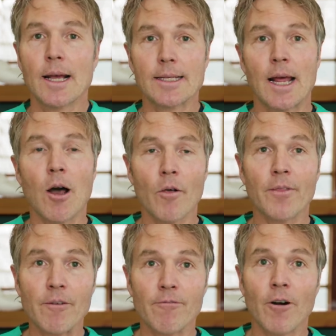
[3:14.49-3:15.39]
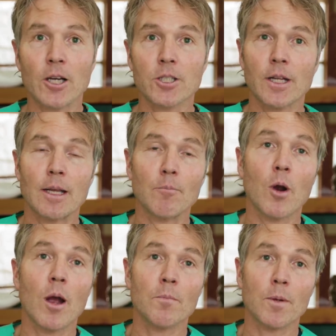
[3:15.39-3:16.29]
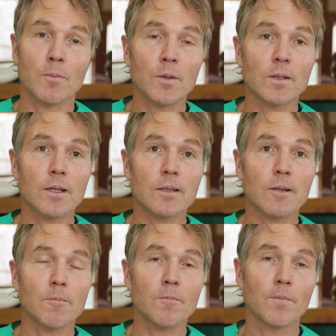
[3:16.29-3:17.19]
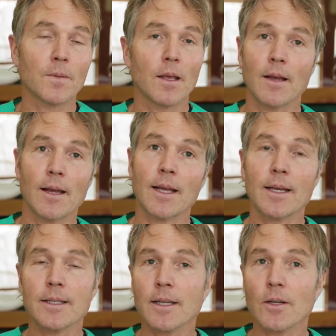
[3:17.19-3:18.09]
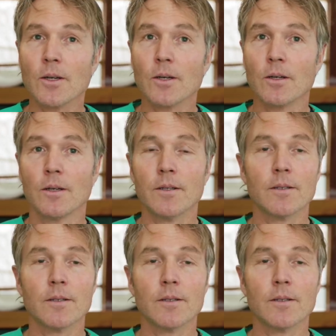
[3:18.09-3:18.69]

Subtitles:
has a healthy, functioning, primed immune system, and consider